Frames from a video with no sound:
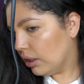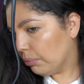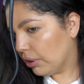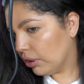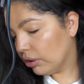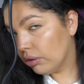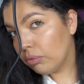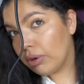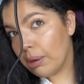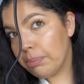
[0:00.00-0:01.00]
I'm gonna
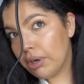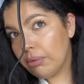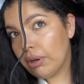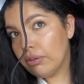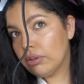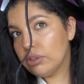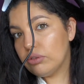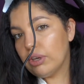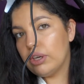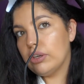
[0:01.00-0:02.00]
wrap it around the
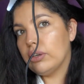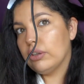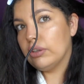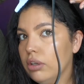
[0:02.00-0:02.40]
straightener.